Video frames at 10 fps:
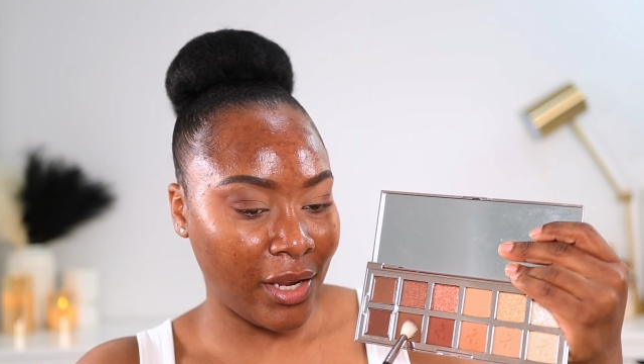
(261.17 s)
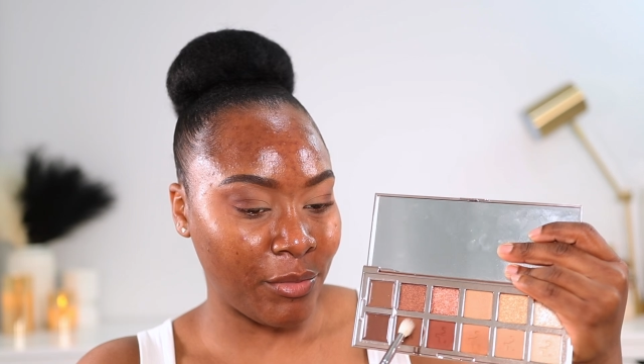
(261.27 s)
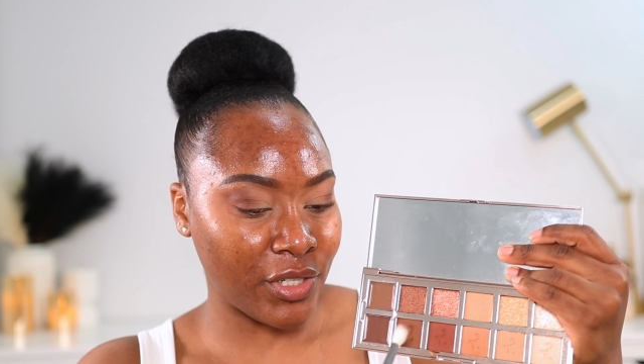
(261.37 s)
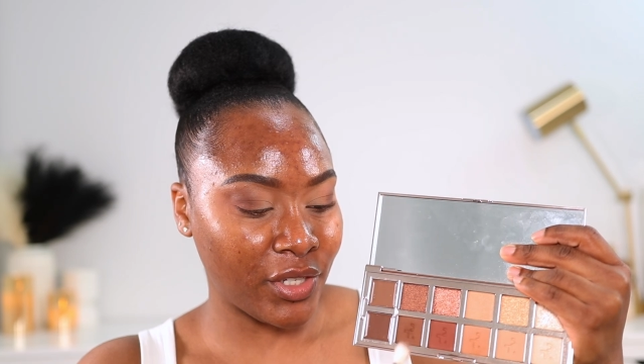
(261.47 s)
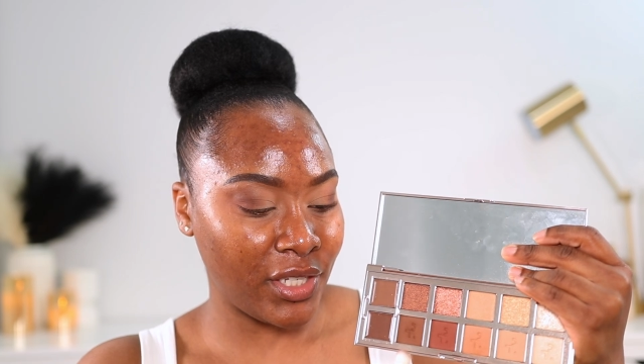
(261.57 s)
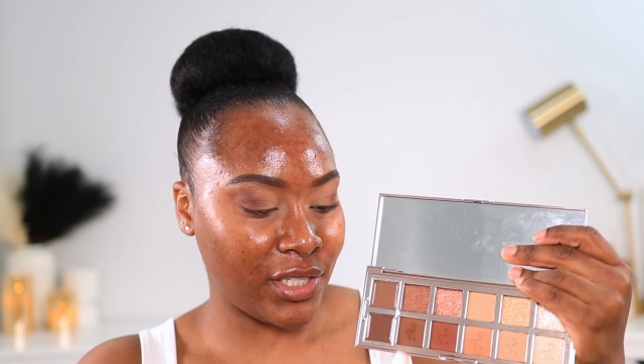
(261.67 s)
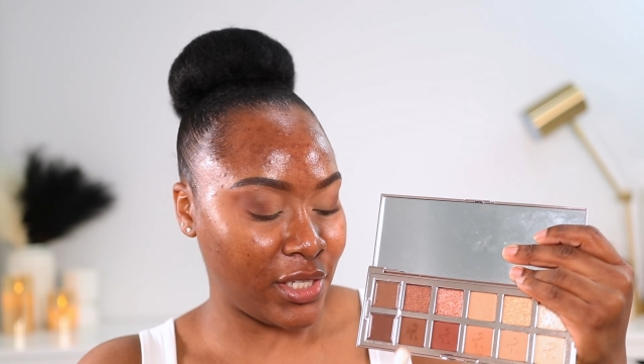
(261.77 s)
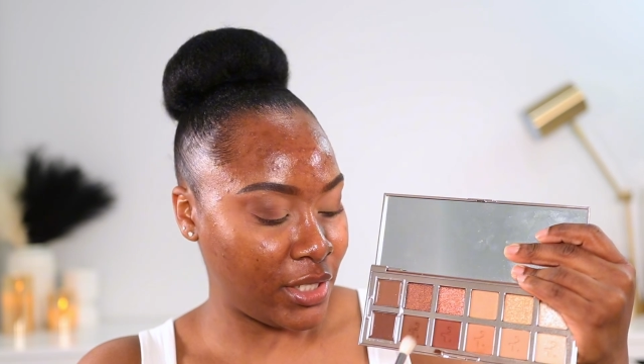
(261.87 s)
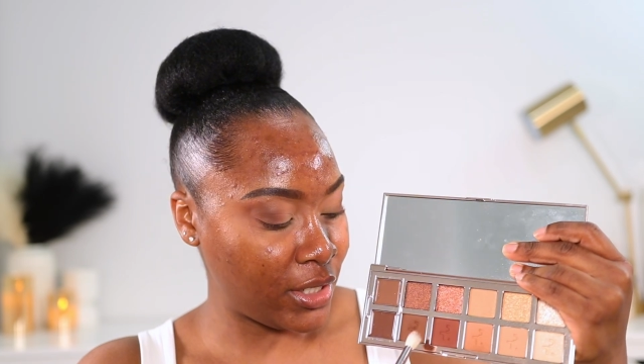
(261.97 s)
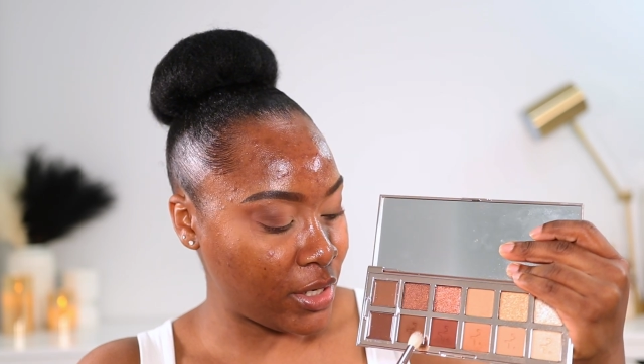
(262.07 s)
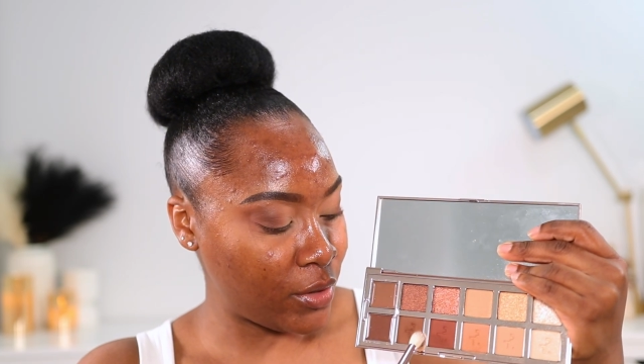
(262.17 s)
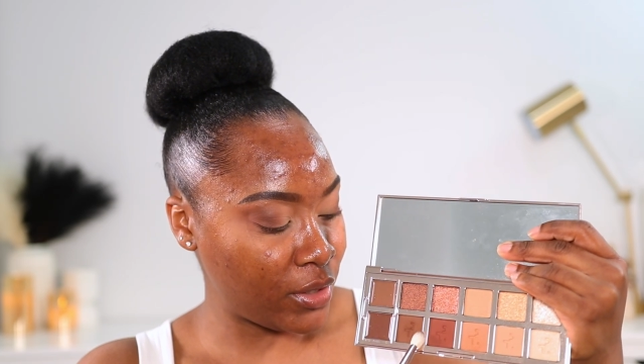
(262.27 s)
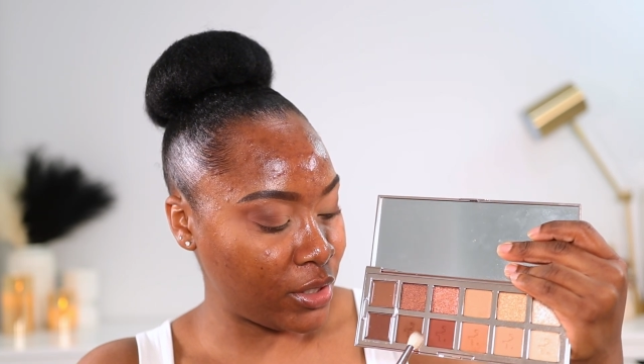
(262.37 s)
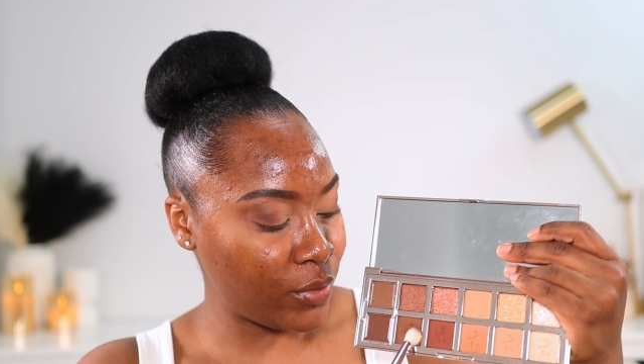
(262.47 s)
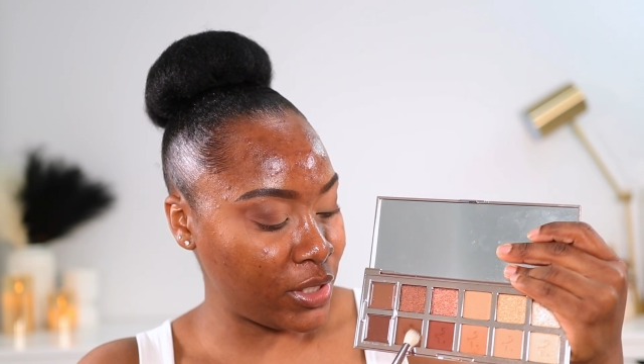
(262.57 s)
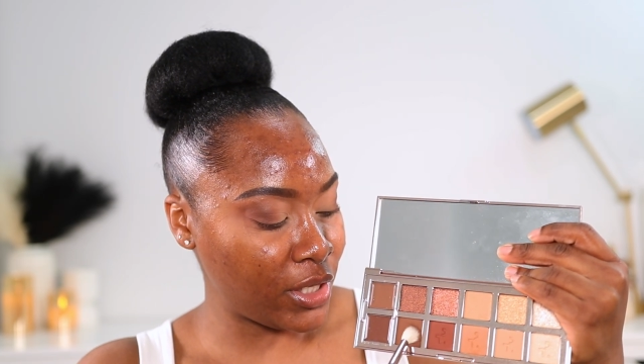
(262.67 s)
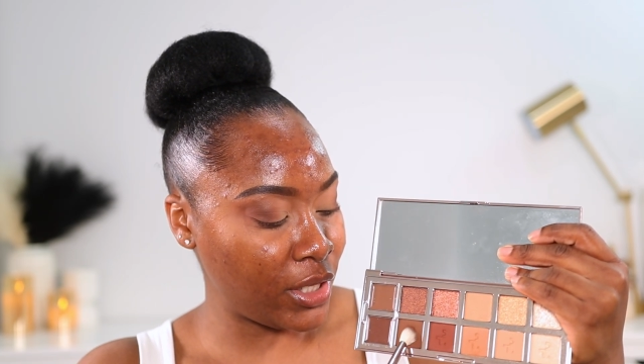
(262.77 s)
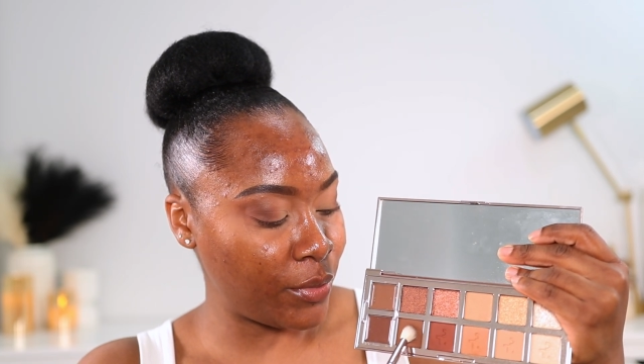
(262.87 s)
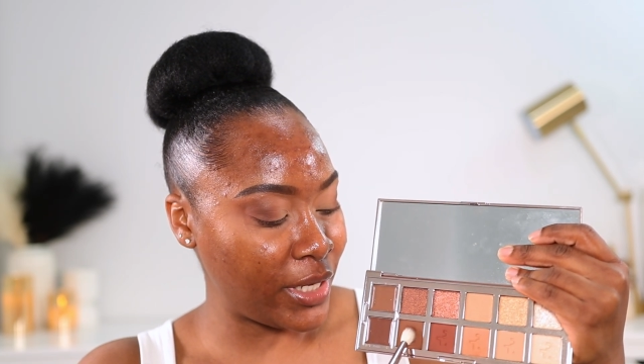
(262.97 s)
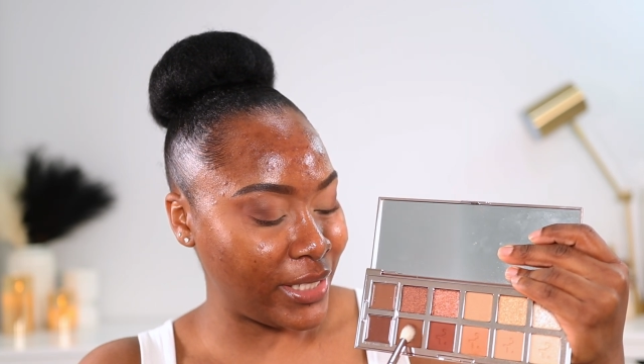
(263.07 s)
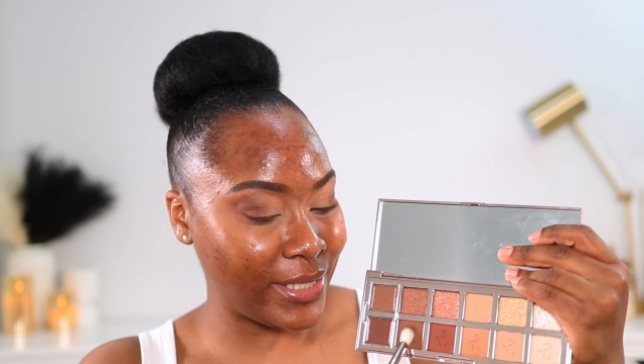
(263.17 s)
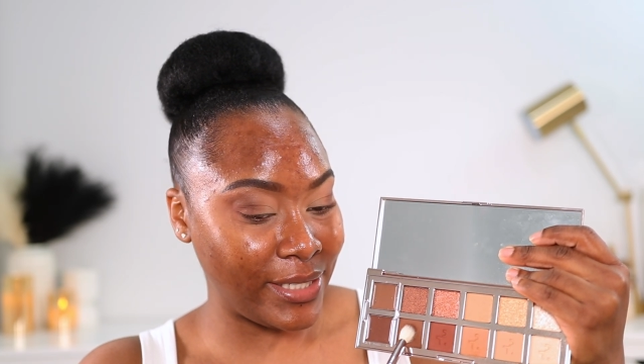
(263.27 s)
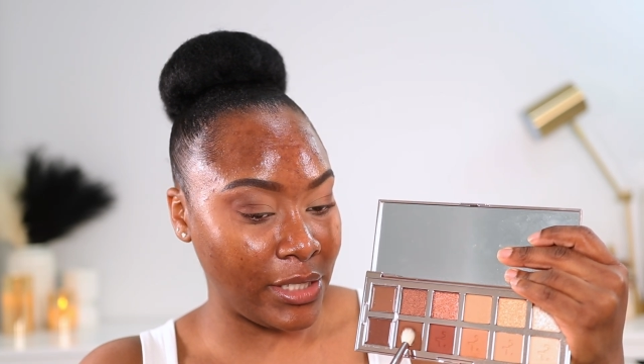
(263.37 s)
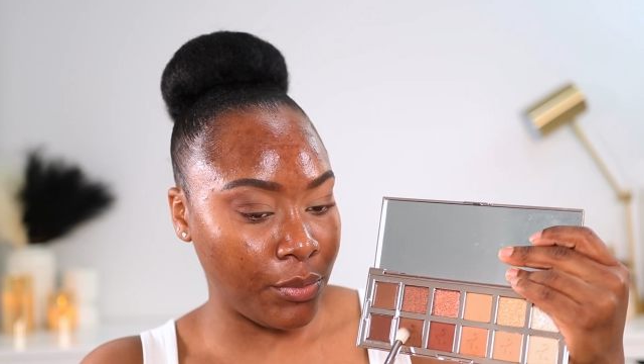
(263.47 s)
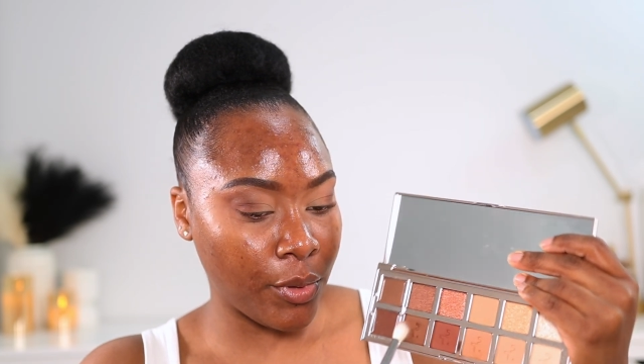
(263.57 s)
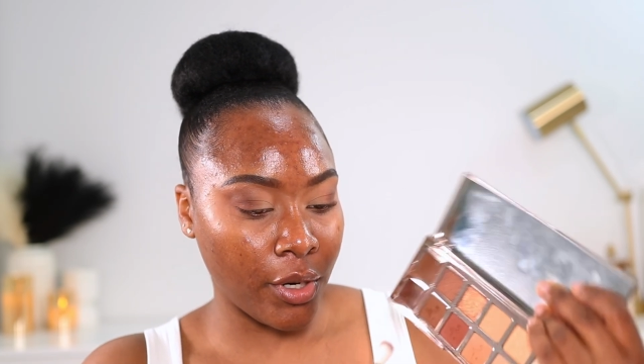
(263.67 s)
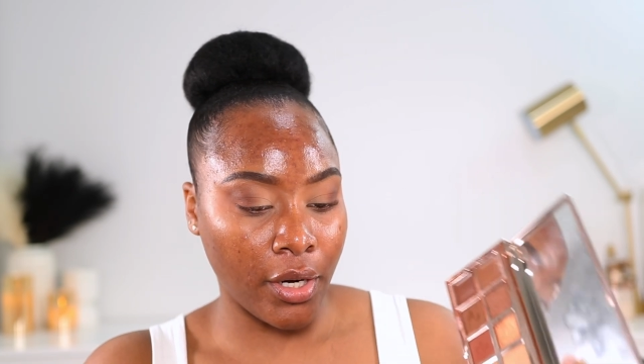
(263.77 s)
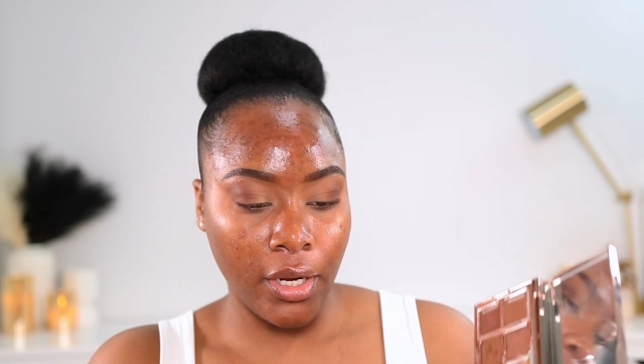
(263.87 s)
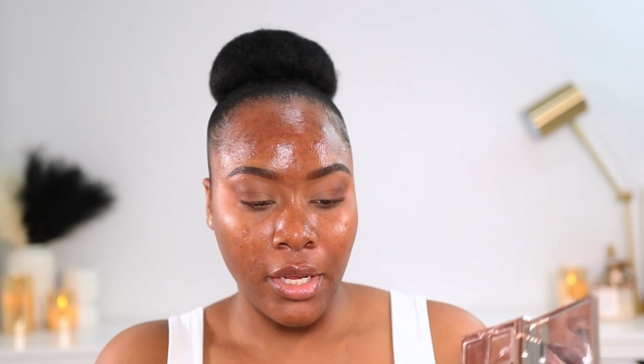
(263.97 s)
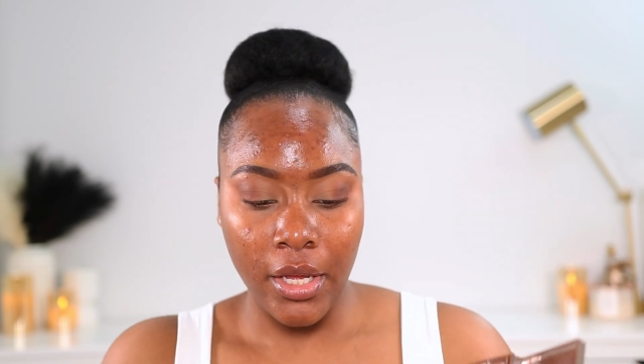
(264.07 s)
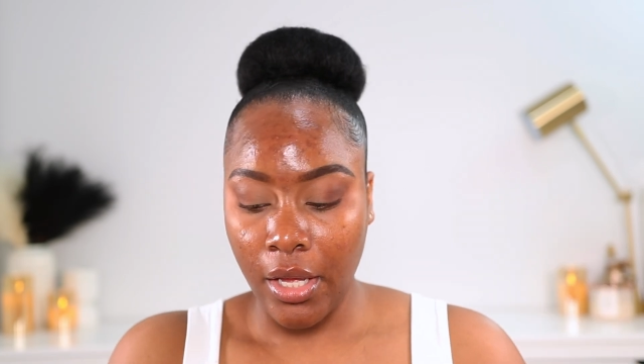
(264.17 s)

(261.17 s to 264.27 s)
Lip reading: I'm just gonna test it out. This one's a little bit deeper,